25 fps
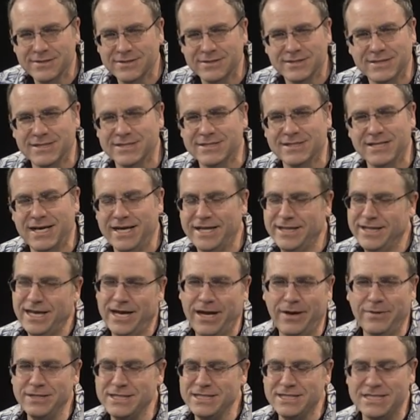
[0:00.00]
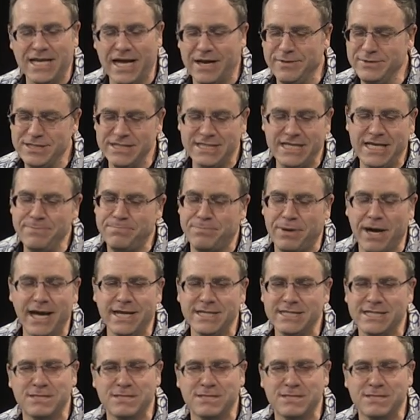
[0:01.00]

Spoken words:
because like, and then I would just keep buying